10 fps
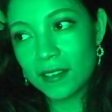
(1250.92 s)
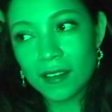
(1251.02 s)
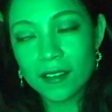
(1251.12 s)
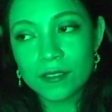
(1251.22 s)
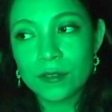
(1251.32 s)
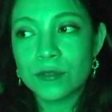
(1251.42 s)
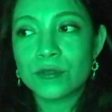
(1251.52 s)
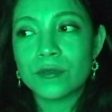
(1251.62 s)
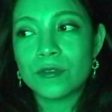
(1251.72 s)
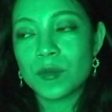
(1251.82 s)
I just
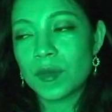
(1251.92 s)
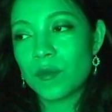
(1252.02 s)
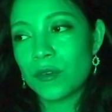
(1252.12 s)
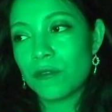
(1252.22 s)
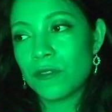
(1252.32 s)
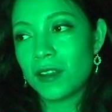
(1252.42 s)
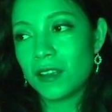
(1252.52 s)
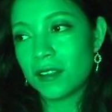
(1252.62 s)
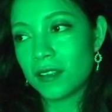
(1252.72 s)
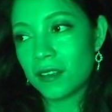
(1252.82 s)
remember
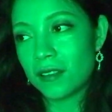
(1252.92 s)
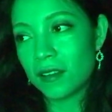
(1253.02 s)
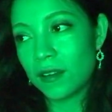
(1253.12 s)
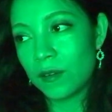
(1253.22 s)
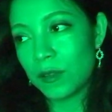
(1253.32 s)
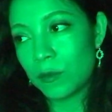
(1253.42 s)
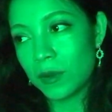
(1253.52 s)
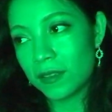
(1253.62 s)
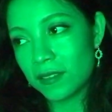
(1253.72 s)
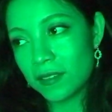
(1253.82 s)
feeling that, how it
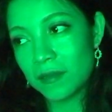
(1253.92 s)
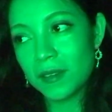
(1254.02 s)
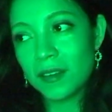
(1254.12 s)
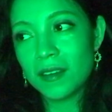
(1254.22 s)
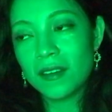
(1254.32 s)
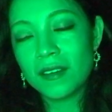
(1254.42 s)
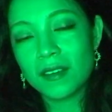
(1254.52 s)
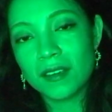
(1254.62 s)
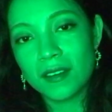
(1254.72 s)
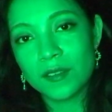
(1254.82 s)
was
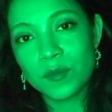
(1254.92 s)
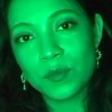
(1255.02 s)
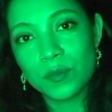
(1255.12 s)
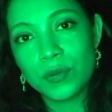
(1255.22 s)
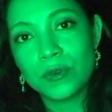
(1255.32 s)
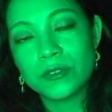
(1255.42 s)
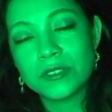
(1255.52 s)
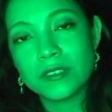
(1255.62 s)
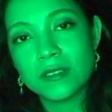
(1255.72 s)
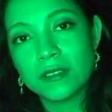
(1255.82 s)
getting
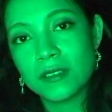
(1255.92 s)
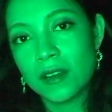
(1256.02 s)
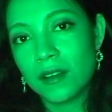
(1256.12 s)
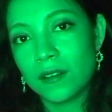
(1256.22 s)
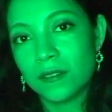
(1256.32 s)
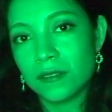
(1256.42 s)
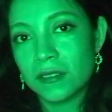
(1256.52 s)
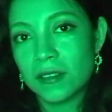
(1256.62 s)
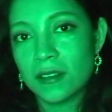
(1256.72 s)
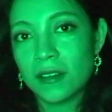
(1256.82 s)
pushed down.
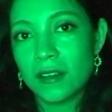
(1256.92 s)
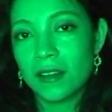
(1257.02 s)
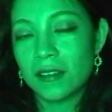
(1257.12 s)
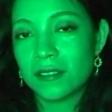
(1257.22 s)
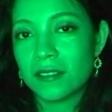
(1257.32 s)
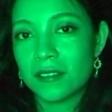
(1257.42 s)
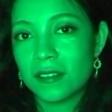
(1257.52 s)
And